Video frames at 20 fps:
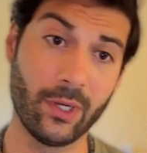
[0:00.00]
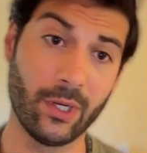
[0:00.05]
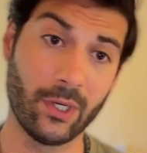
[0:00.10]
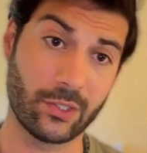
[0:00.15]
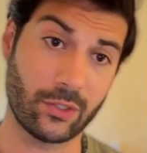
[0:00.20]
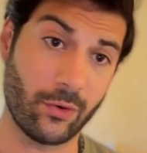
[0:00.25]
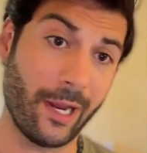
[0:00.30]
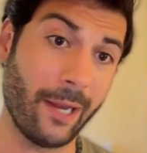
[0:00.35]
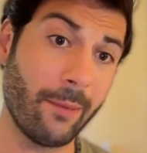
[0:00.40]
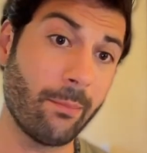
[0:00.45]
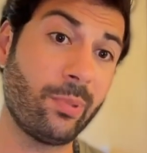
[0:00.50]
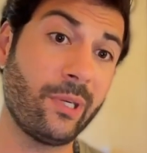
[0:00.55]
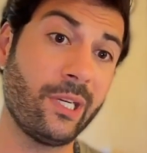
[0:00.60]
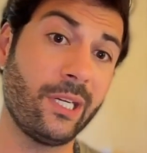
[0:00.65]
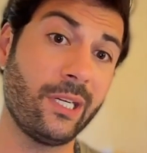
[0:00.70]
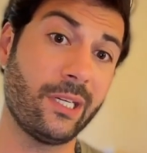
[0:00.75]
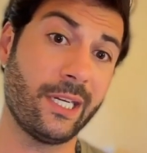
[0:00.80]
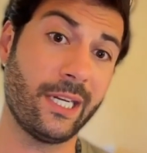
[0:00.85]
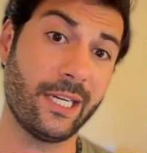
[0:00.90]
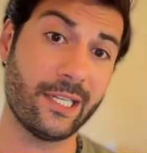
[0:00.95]
So
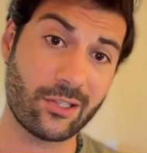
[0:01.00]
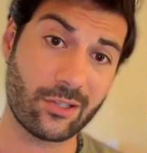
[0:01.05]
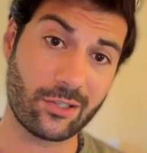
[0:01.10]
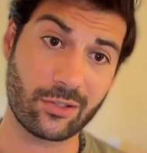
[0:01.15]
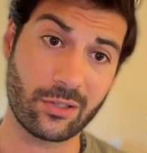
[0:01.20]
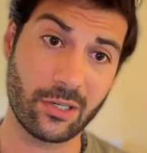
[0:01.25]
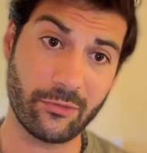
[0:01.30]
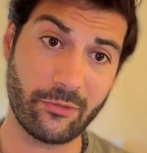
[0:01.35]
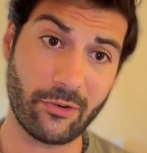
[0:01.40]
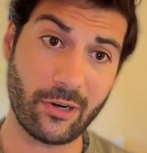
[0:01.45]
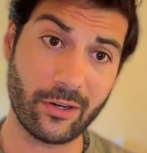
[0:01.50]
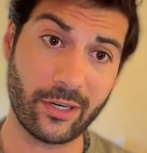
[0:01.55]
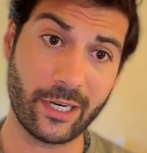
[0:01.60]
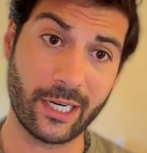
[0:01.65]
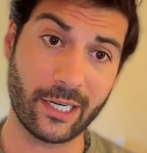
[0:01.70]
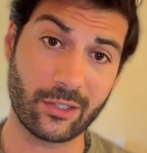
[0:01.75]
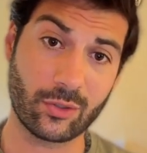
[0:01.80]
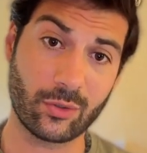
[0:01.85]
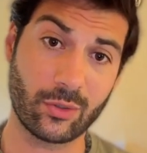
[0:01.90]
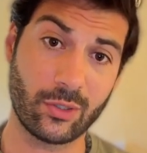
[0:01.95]
MP is a certified
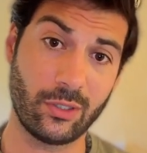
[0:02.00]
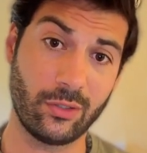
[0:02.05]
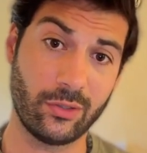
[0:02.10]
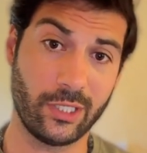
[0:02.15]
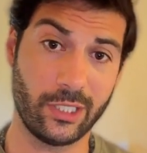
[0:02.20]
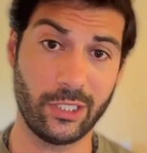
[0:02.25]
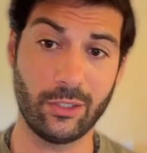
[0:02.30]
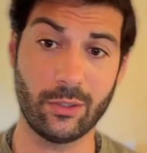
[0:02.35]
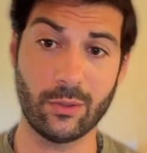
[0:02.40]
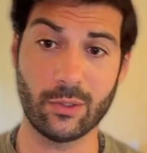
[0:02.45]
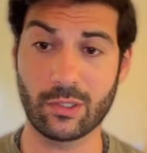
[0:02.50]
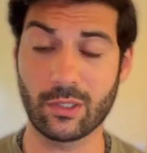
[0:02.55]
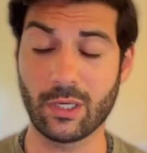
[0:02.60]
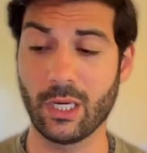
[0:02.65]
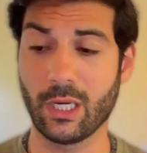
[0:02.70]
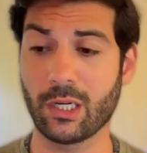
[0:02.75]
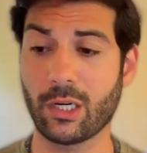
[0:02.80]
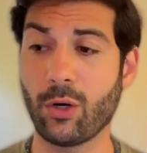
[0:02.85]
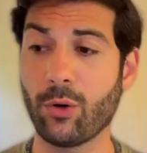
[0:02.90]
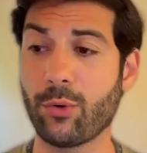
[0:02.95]
organic soil. They
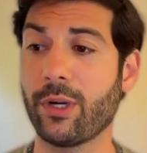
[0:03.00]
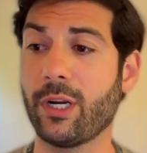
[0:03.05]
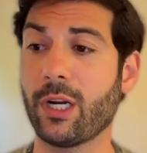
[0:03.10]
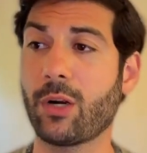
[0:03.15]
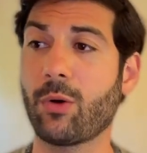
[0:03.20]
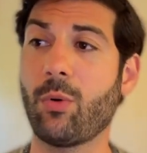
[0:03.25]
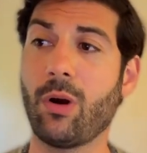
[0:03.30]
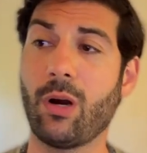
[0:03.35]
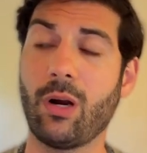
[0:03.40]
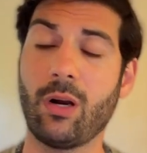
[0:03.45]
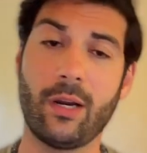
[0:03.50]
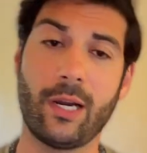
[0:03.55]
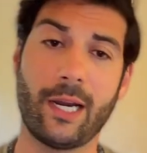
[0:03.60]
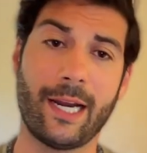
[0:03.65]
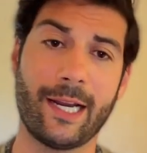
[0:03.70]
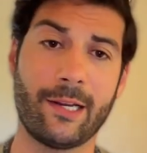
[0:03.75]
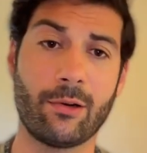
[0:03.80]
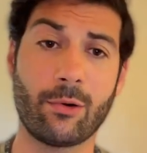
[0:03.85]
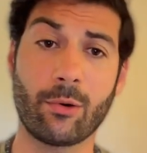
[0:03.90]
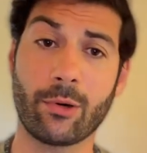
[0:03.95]
use coconut coir
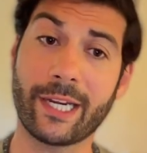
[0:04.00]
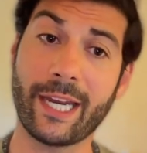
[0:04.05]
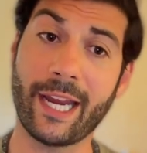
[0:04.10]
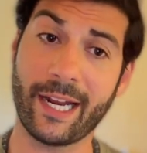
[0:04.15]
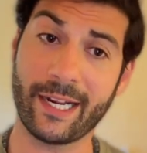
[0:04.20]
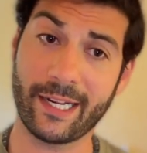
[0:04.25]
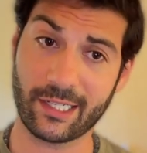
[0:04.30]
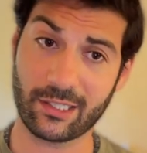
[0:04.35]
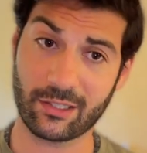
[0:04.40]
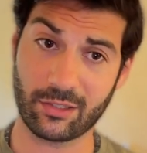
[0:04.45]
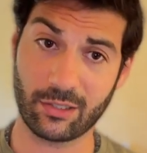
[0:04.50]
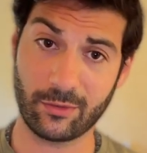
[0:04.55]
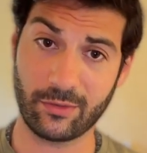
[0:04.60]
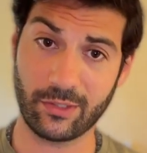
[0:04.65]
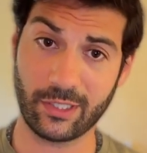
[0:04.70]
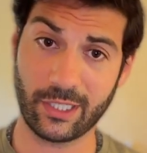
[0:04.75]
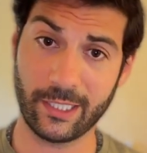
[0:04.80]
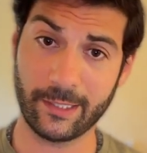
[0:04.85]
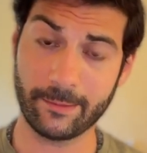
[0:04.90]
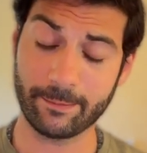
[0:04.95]
and an organic
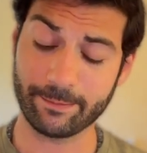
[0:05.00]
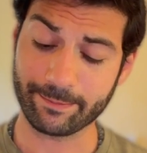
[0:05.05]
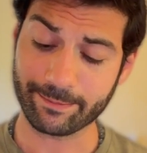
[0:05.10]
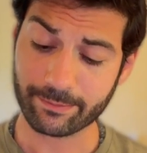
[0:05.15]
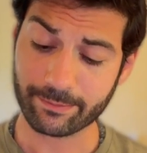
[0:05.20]
surfactant